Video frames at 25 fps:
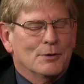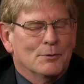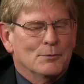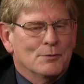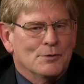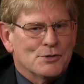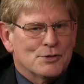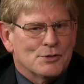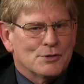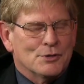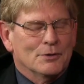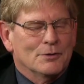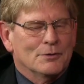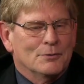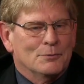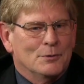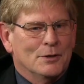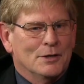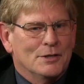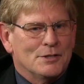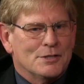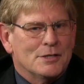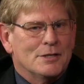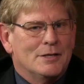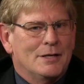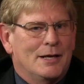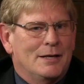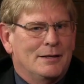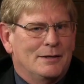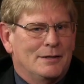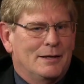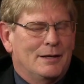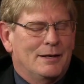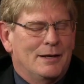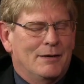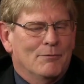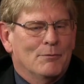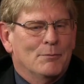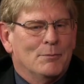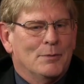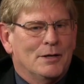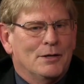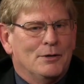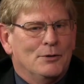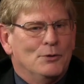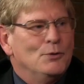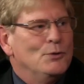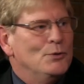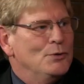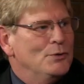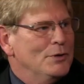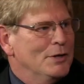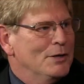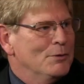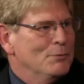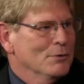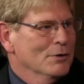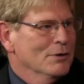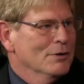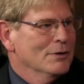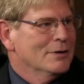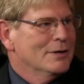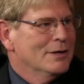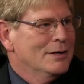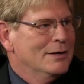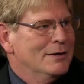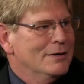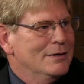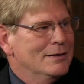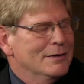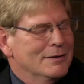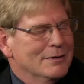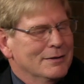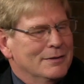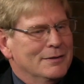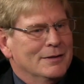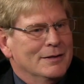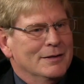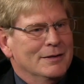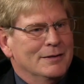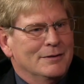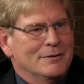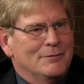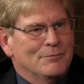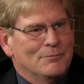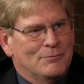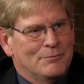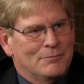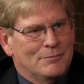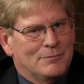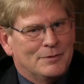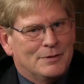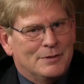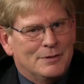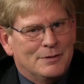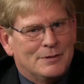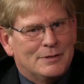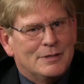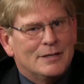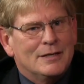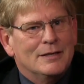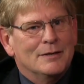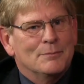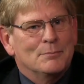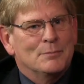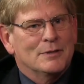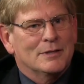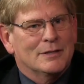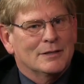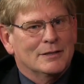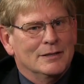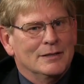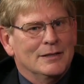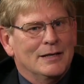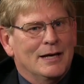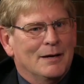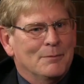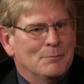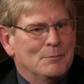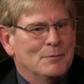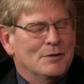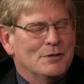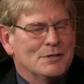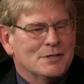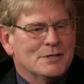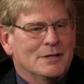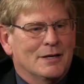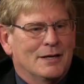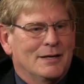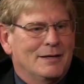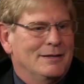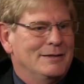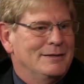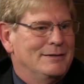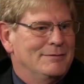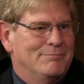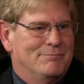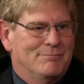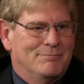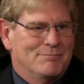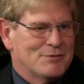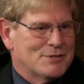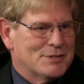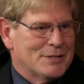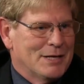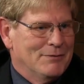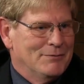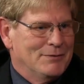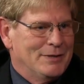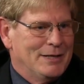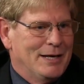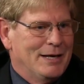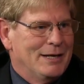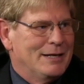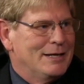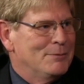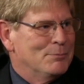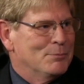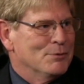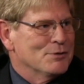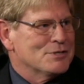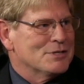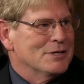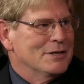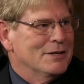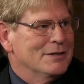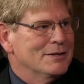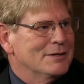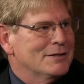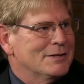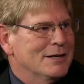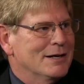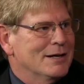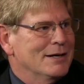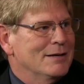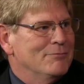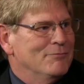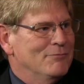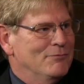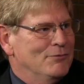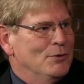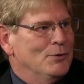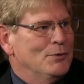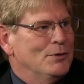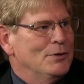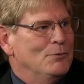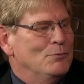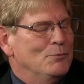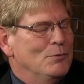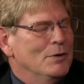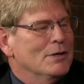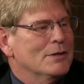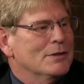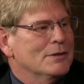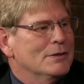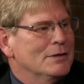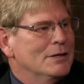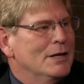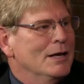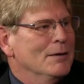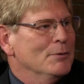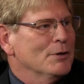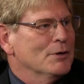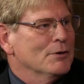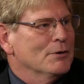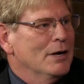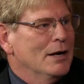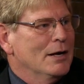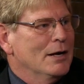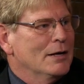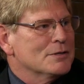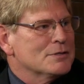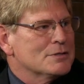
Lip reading: was certain ones, and everybody knew who they were, that typically, I'm going to say 70-80% of the time voted with the Democrats.